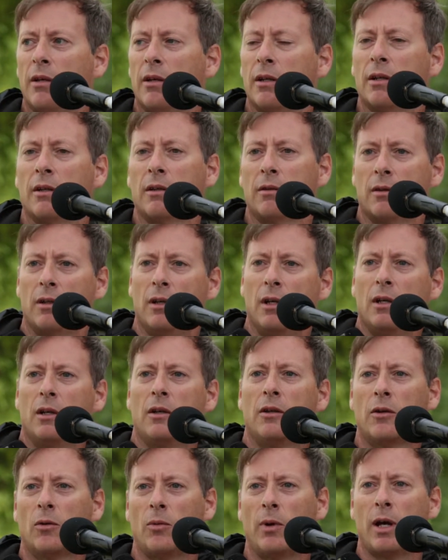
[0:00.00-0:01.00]
and
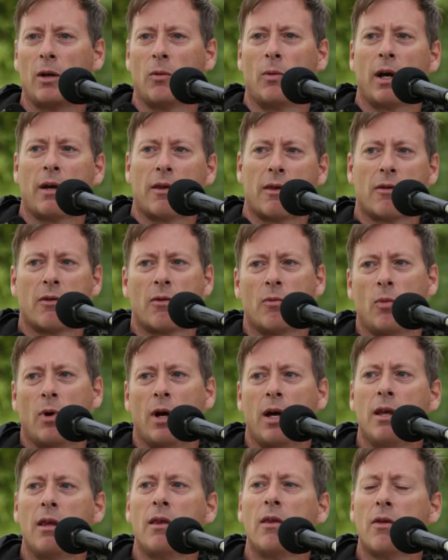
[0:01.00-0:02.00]
the way it waxes and
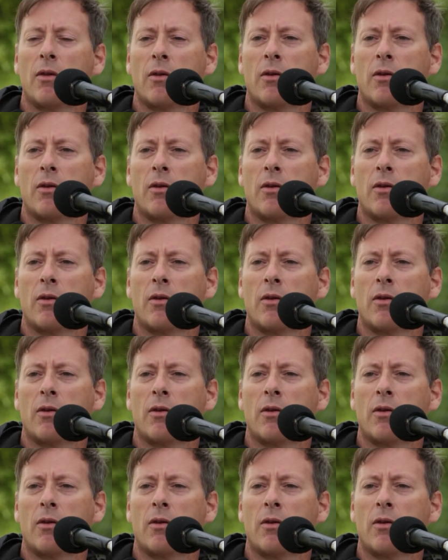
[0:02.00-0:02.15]
wanes.